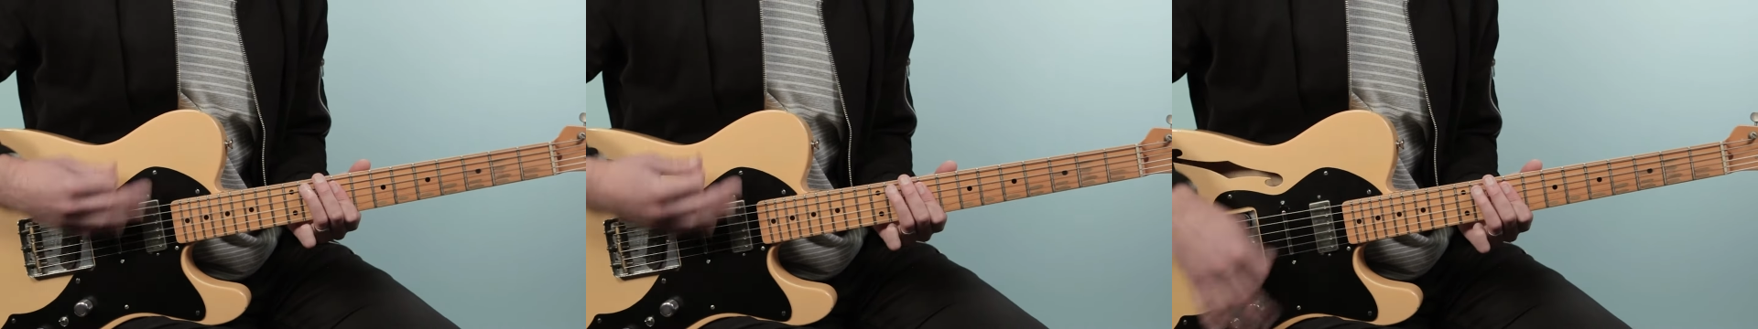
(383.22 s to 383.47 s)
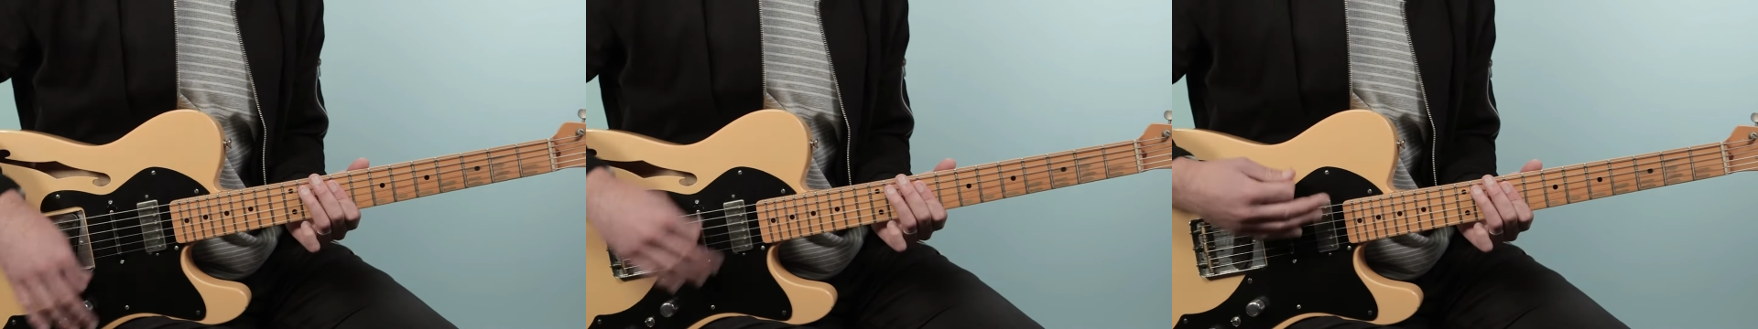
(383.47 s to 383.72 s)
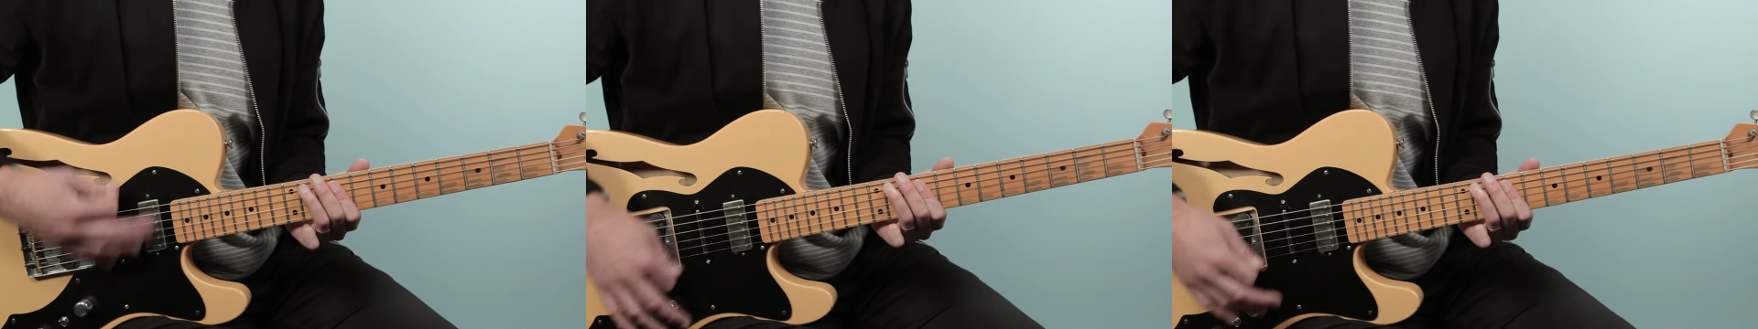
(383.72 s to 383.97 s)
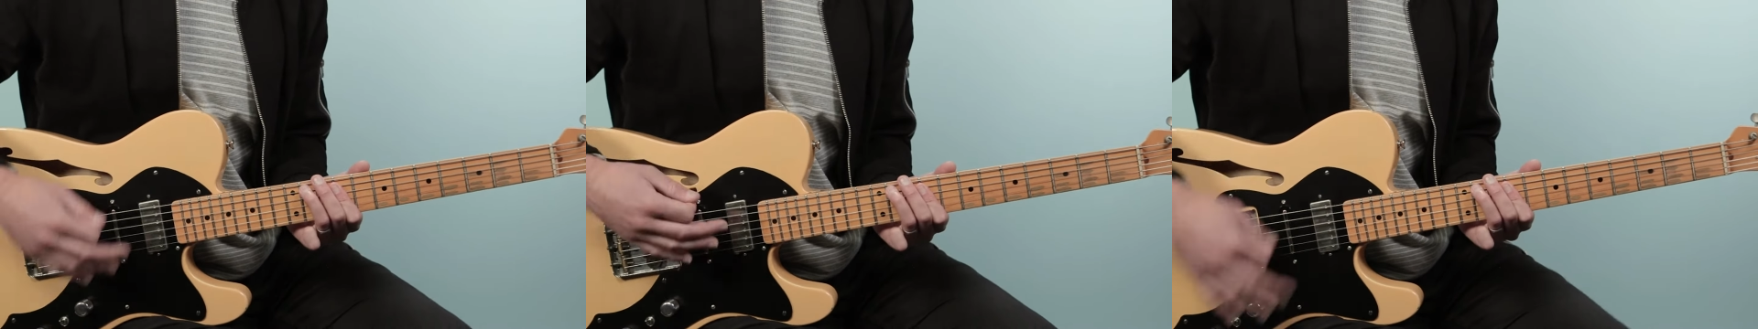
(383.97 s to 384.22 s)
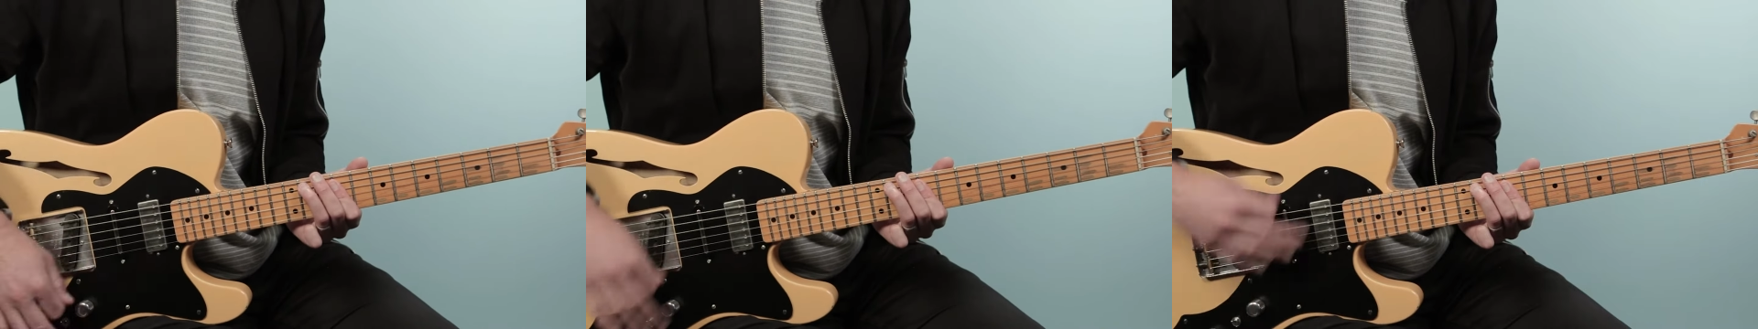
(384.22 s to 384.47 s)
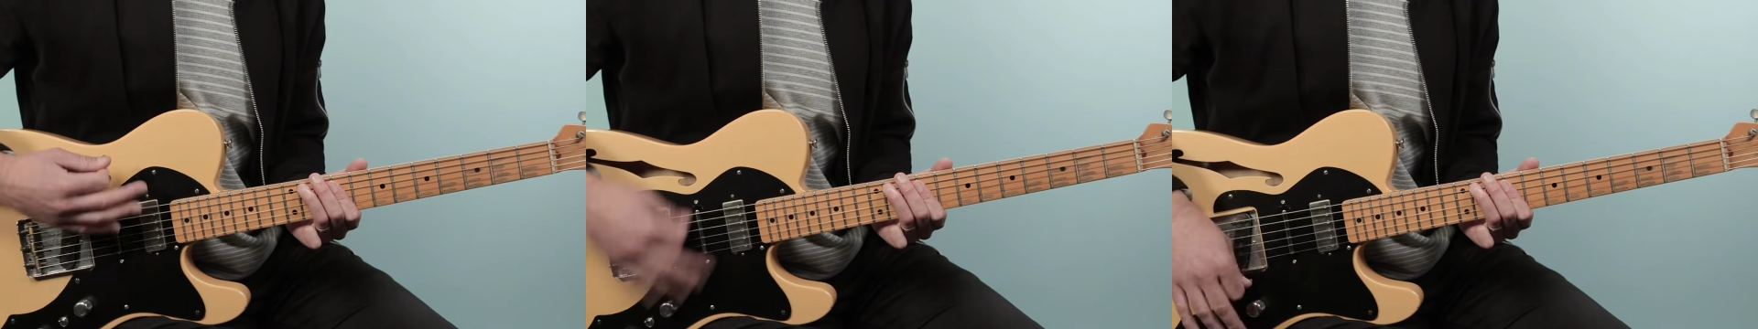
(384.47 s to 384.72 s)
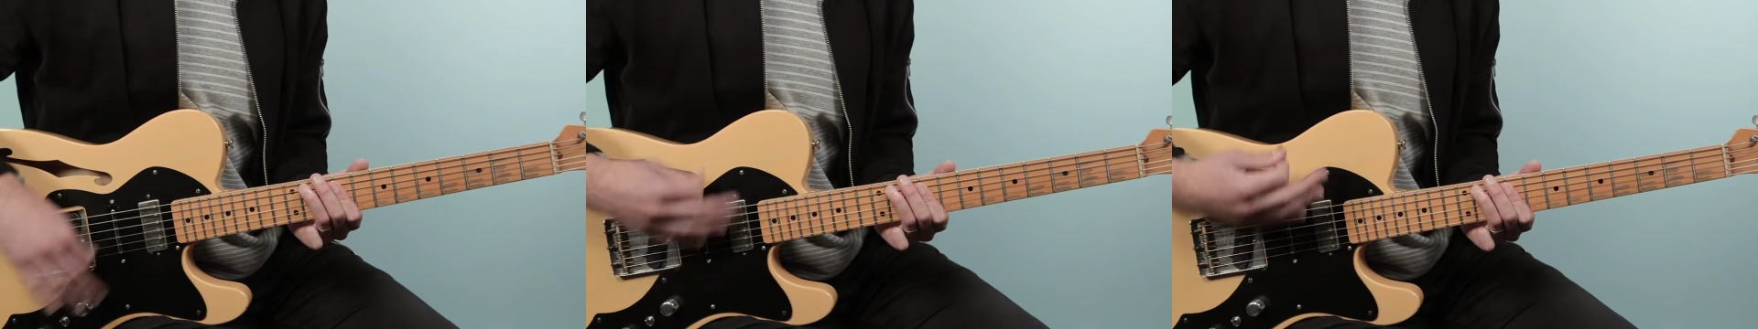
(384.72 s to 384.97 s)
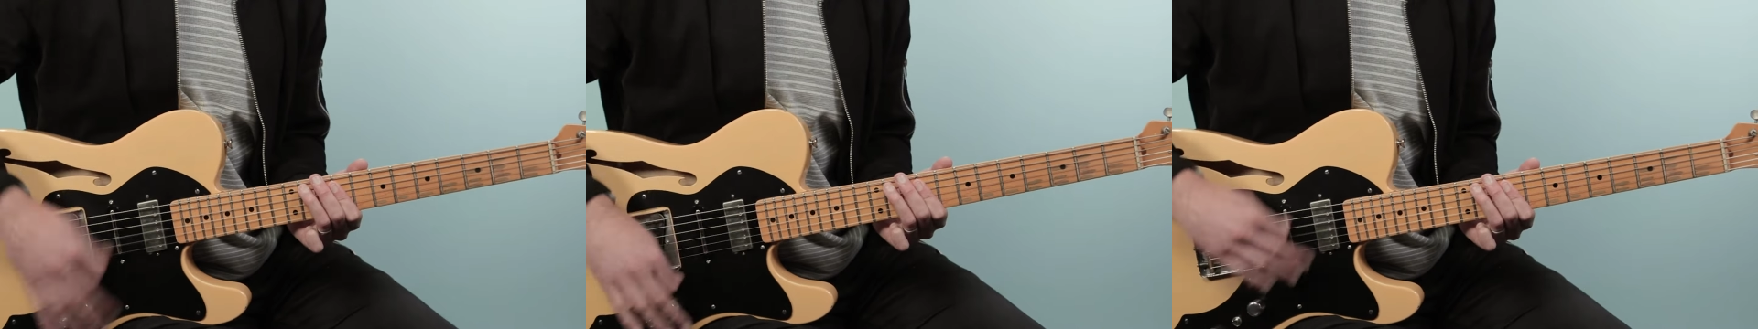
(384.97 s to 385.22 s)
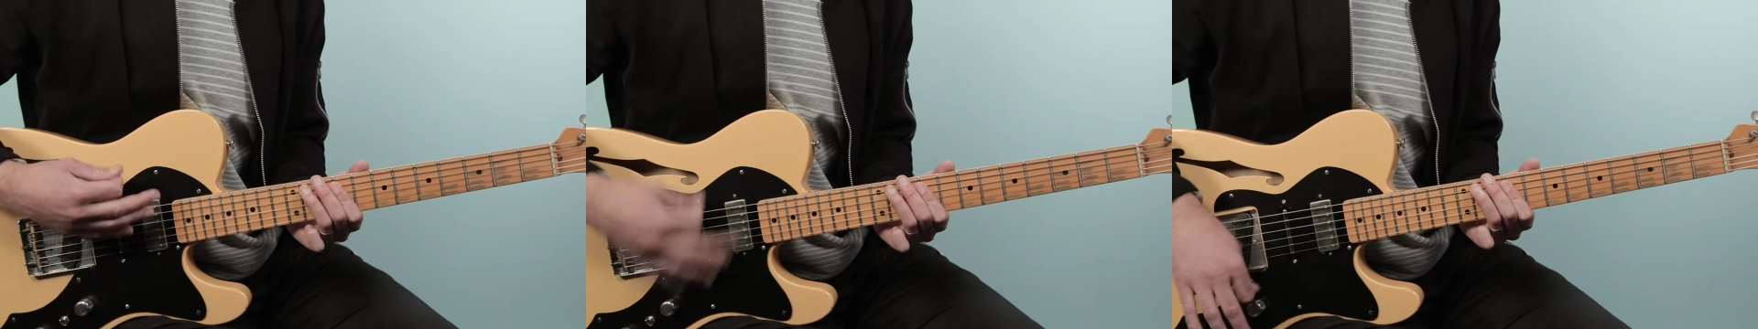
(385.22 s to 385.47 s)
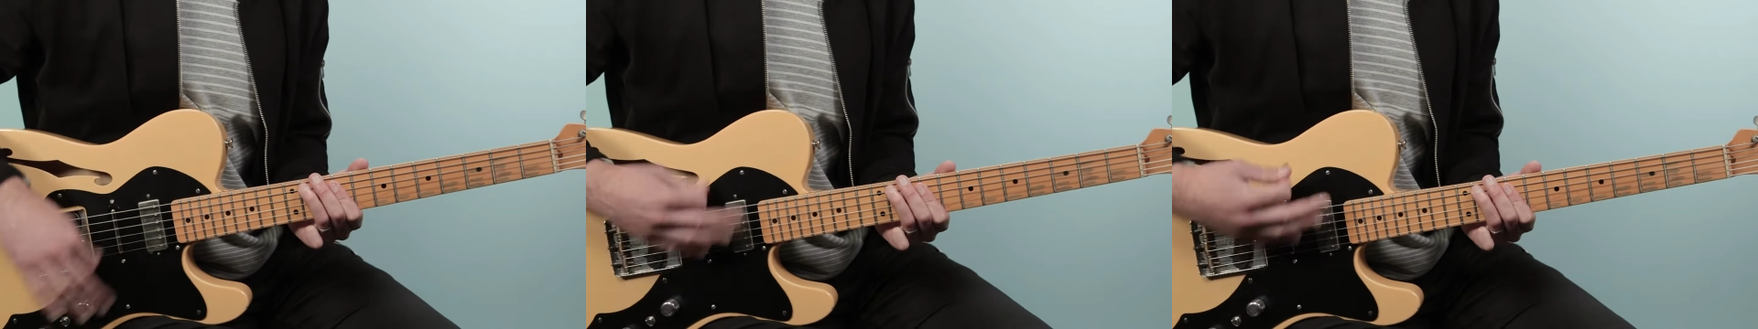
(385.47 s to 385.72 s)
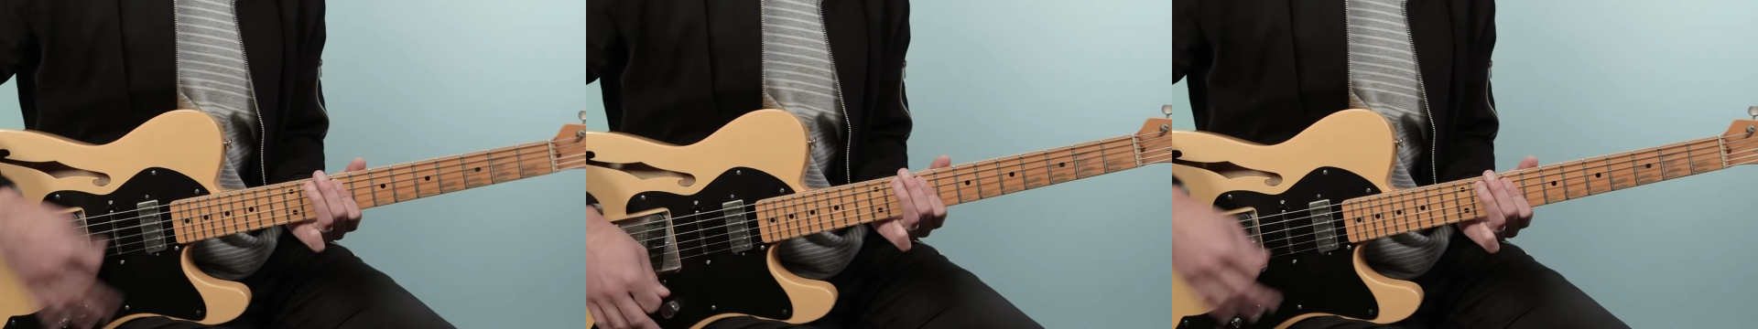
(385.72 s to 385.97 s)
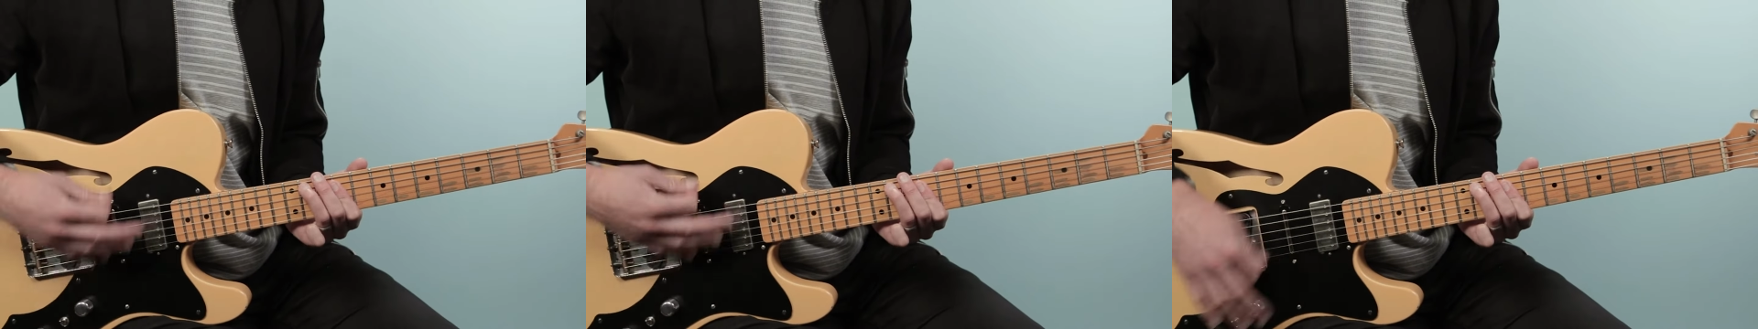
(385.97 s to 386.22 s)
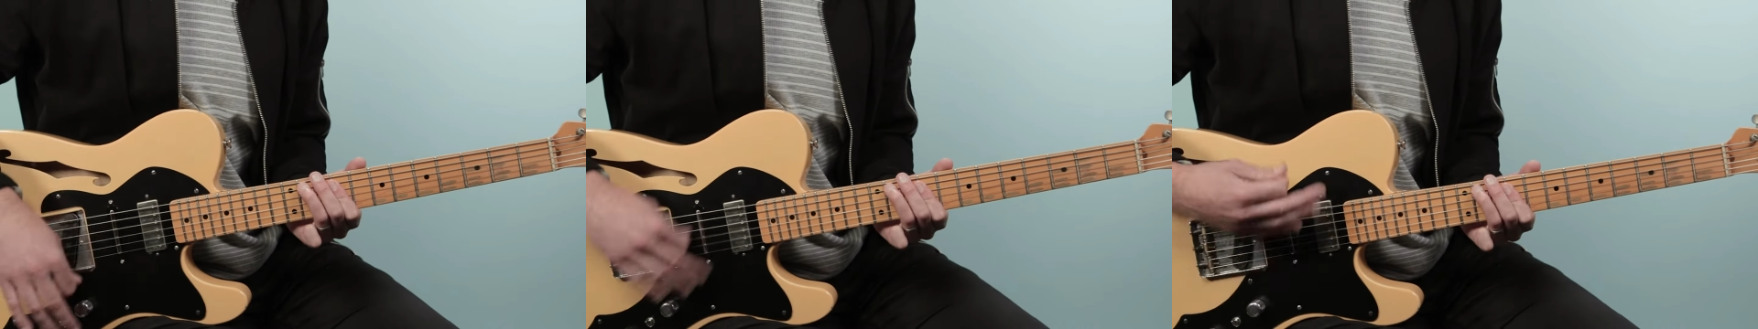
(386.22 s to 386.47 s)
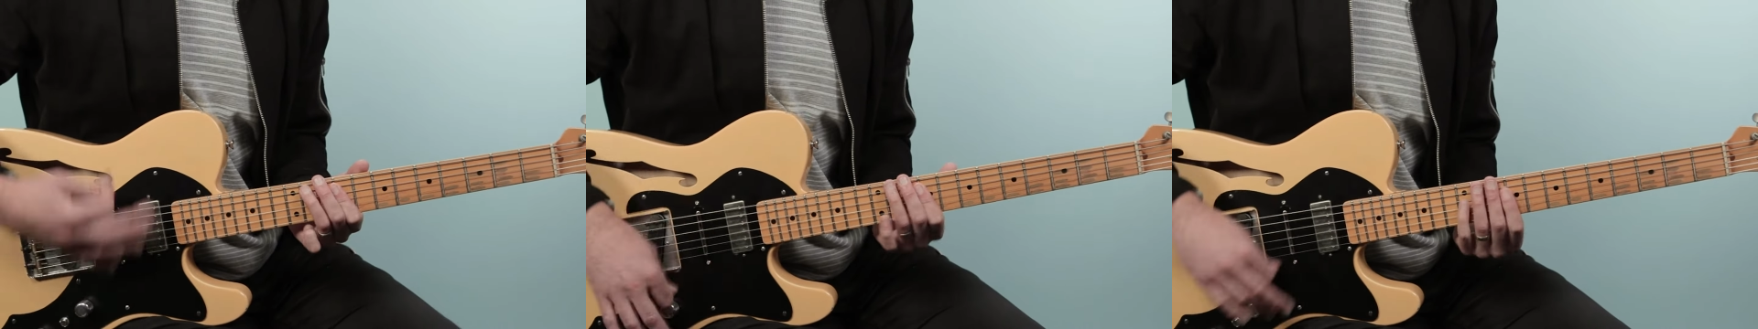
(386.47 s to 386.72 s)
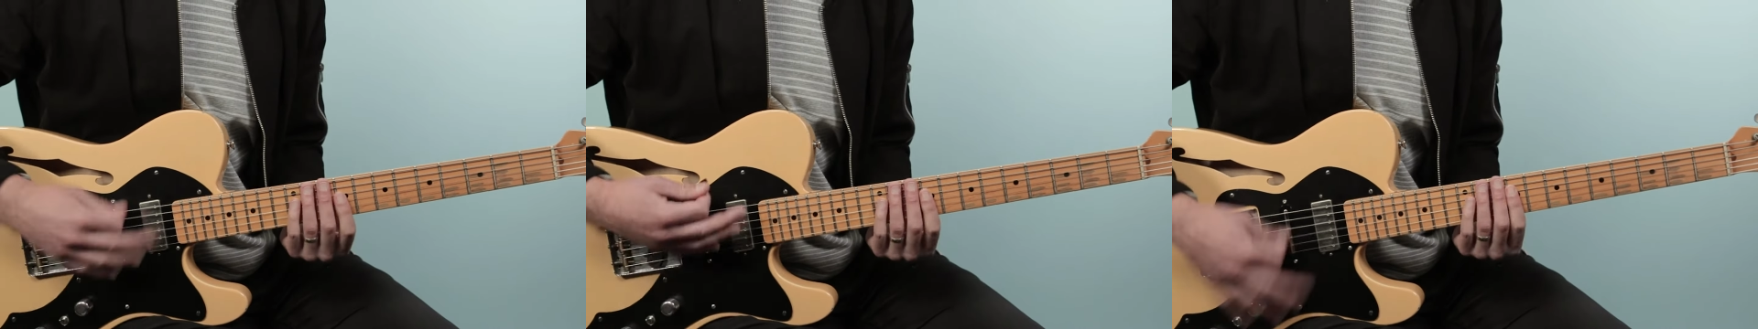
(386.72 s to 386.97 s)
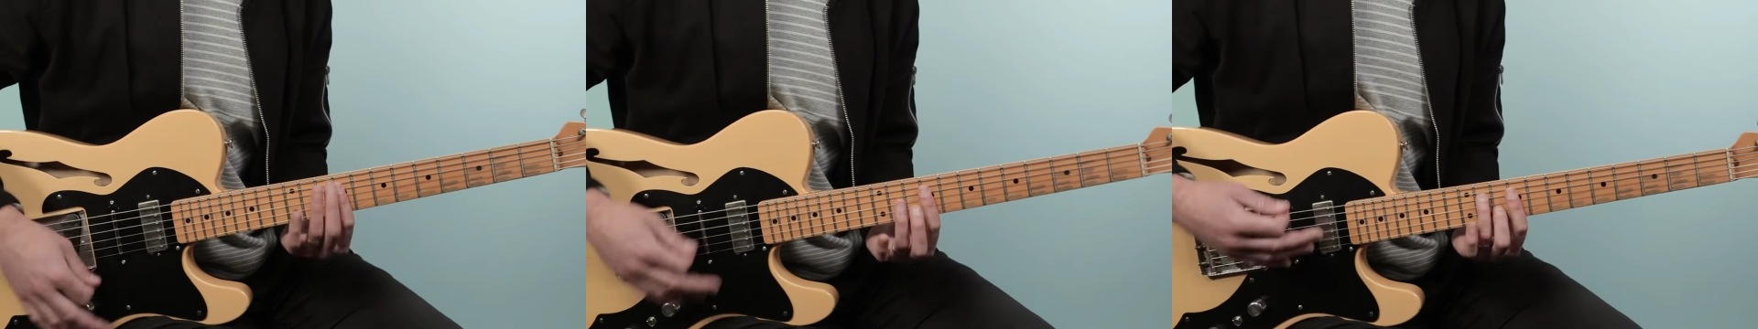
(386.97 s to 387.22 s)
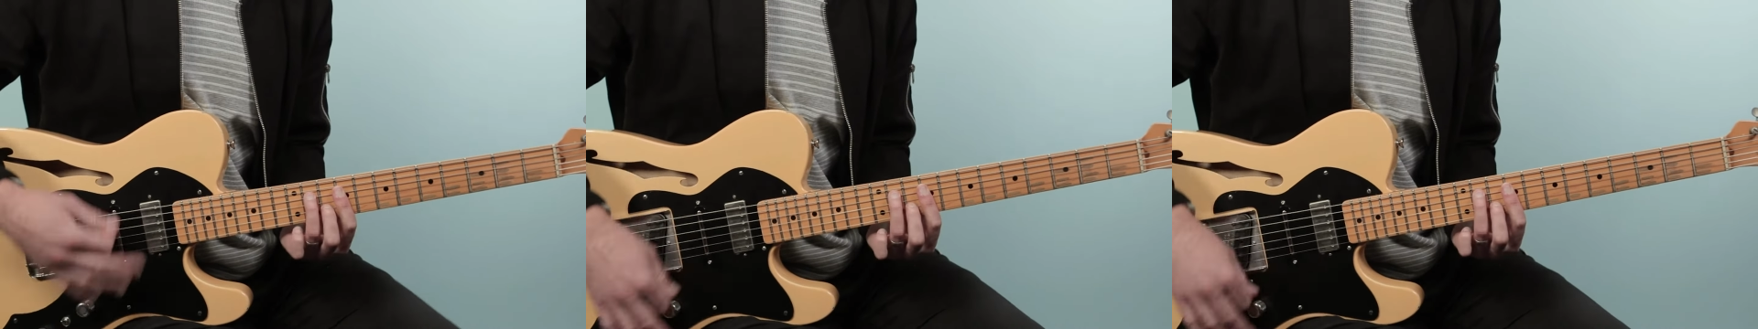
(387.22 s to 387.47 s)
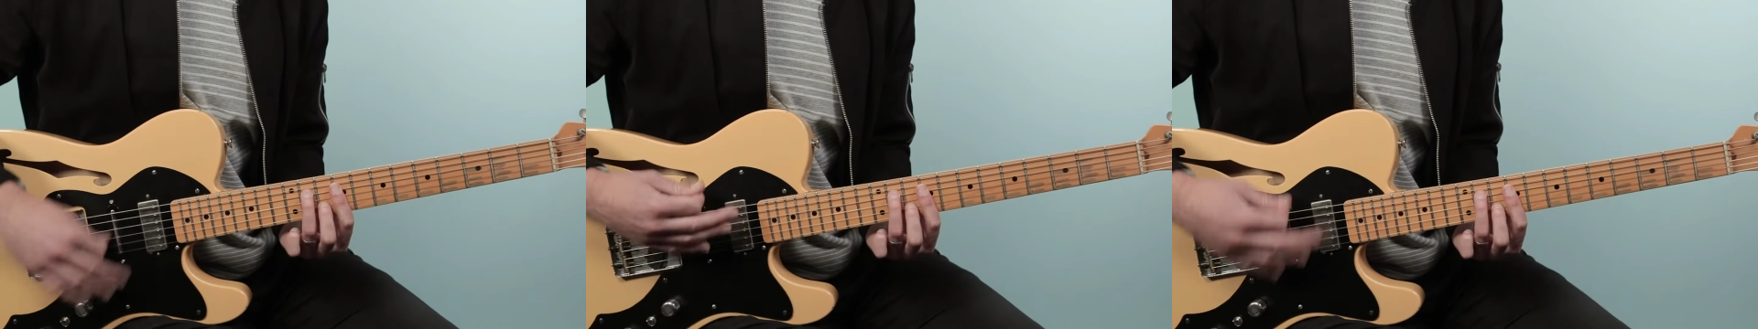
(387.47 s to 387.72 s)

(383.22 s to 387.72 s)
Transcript: No face is visible, so there are no lips to read.